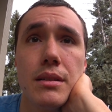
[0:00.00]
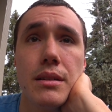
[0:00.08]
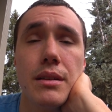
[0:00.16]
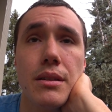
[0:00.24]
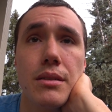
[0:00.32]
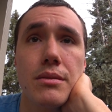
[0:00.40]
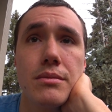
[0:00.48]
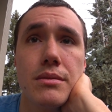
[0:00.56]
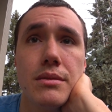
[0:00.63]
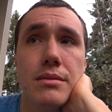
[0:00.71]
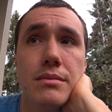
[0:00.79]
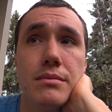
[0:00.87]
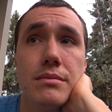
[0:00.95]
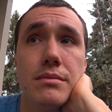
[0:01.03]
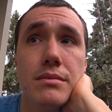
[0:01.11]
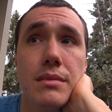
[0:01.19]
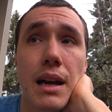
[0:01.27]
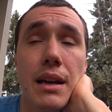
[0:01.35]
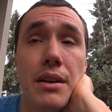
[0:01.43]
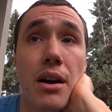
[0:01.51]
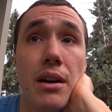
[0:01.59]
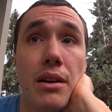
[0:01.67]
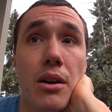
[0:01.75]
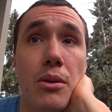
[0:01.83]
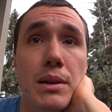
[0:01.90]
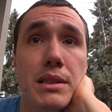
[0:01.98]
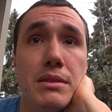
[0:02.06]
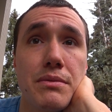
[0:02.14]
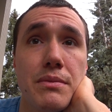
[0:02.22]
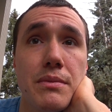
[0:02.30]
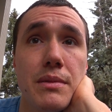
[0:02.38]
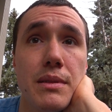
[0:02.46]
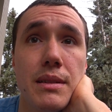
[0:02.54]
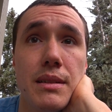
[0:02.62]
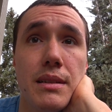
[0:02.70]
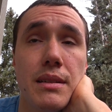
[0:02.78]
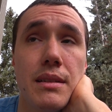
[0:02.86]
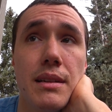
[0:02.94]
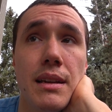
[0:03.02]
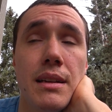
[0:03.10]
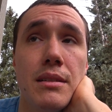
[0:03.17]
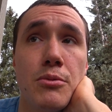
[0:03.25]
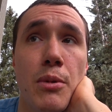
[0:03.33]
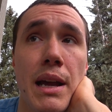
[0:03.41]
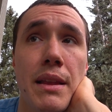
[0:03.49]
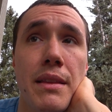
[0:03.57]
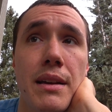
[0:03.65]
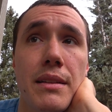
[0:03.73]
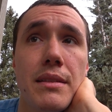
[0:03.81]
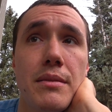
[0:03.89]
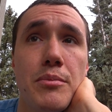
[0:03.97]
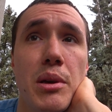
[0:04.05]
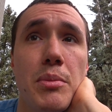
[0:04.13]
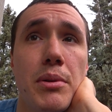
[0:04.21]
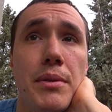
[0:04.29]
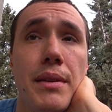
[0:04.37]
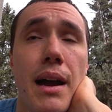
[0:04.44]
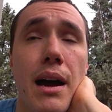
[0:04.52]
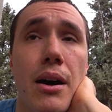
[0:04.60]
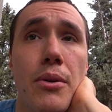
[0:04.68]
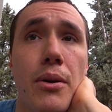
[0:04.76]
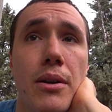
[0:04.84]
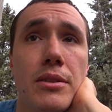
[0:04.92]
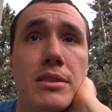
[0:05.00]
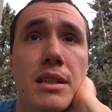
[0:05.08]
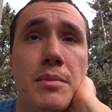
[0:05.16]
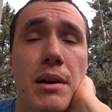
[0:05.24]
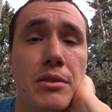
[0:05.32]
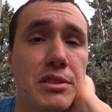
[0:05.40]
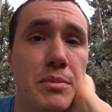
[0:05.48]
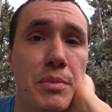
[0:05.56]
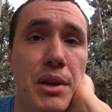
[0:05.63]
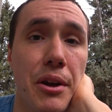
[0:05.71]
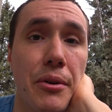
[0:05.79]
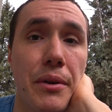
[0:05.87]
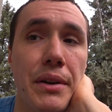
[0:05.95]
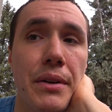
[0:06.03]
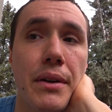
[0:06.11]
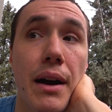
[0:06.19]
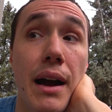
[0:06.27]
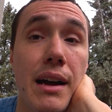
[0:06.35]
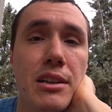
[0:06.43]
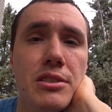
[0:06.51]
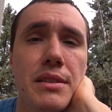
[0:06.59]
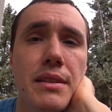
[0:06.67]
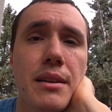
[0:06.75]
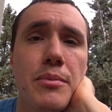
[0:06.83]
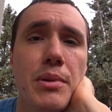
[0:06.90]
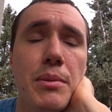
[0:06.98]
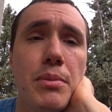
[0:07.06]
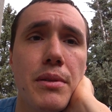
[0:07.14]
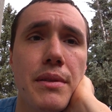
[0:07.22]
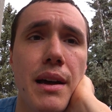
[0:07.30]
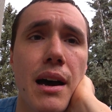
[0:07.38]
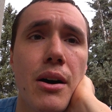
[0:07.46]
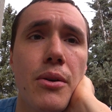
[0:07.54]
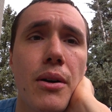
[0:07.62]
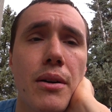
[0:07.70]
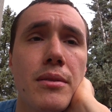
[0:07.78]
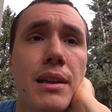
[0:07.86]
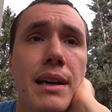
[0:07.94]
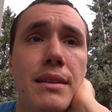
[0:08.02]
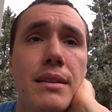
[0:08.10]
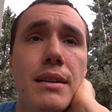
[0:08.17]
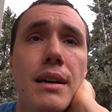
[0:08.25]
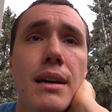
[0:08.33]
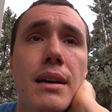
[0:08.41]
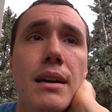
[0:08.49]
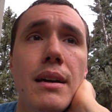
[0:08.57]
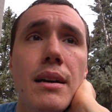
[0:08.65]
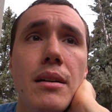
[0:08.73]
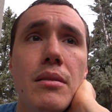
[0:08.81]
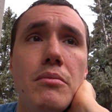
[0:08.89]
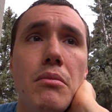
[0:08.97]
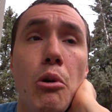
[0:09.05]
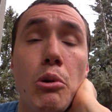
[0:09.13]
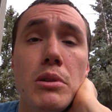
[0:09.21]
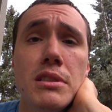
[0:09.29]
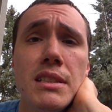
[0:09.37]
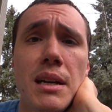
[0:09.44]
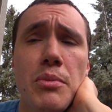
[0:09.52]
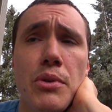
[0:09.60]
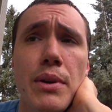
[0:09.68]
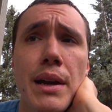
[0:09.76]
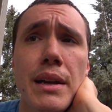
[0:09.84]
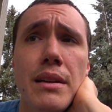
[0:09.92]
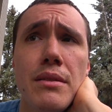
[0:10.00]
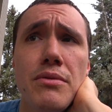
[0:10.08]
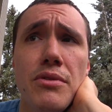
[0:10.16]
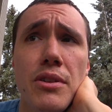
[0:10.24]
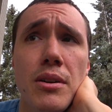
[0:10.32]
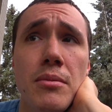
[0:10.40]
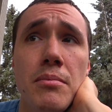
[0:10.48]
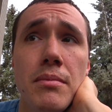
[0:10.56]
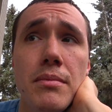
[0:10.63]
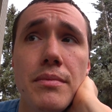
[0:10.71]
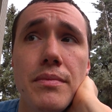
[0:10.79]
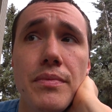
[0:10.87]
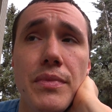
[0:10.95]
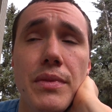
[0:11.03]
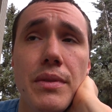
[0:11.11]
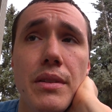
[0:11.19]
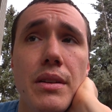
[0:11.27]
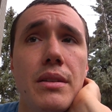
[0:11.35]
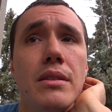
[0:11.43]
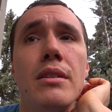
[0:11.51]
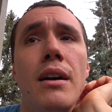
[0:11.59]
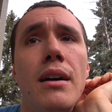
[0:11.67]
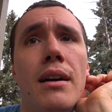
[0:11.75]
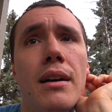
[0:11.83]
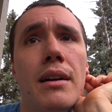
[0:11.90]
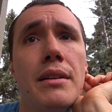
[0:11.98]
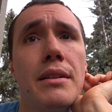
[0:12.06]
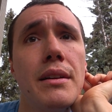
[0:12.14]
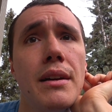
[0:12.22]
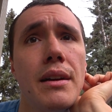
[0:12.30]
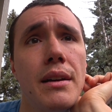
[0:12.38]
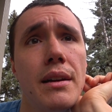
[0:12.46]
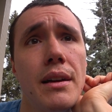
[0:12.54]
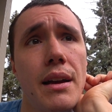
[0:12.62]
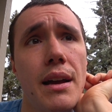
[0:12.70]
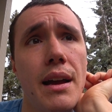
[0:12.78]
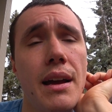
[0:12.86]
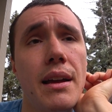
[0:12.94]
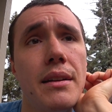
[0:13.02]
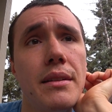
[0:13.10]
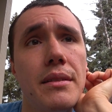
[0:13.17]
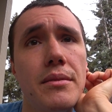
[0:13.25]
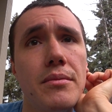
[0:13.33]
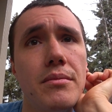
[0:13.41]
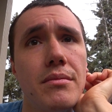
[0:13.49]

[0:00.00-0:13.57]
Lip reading: you know, and not always in a way that people now are somehow superior. I actually think people now are like more separated from God, and